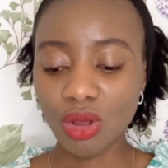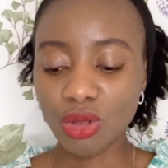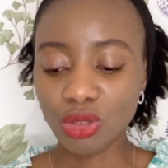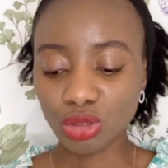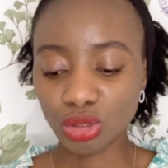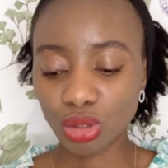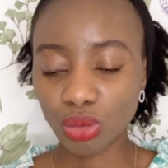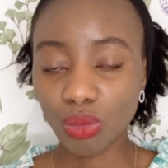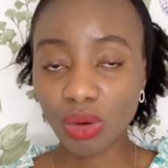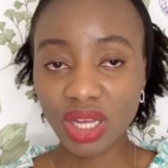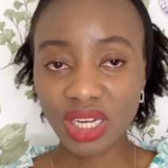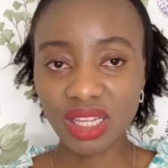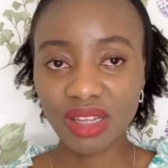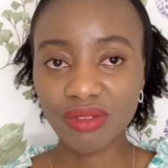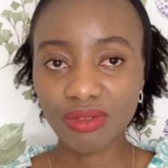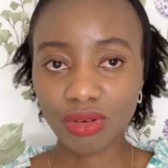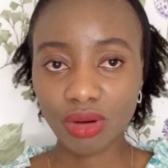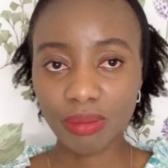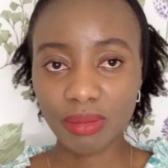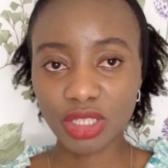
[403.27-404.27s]
So what
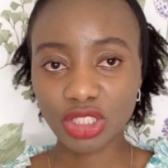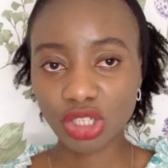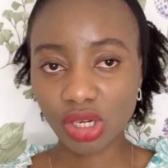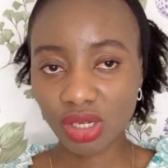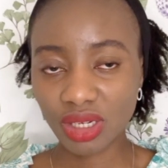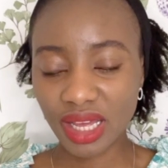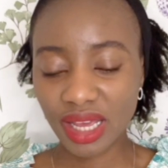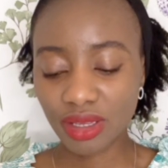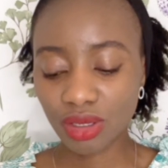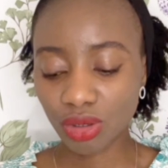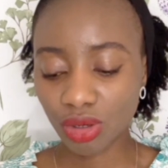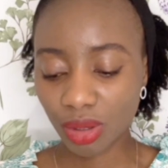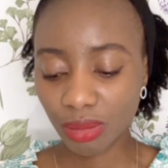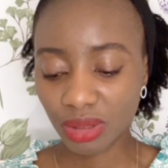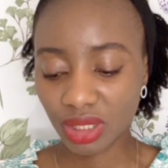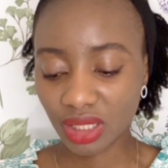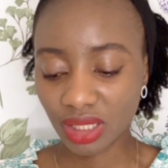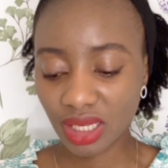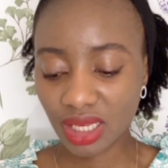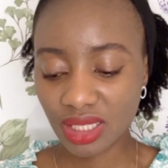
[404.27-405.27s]
information are you
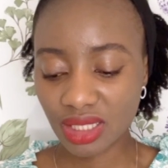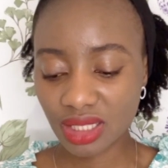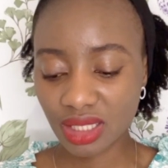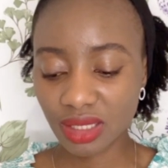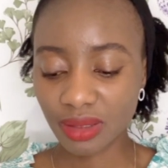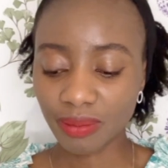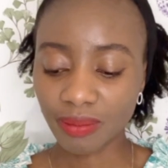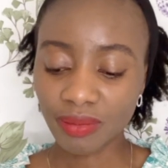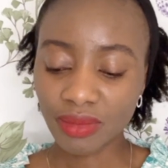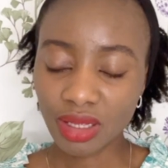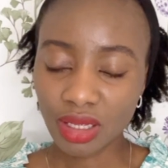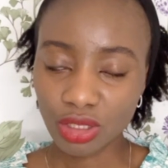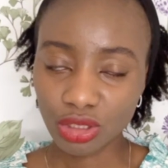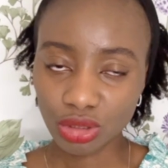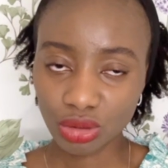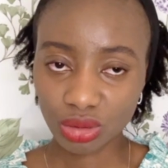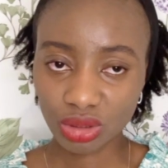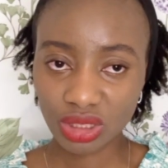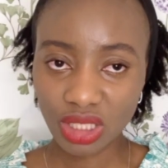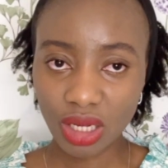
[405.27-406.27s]
communicating?
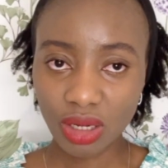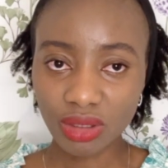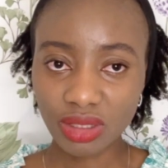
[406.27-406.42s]
You tell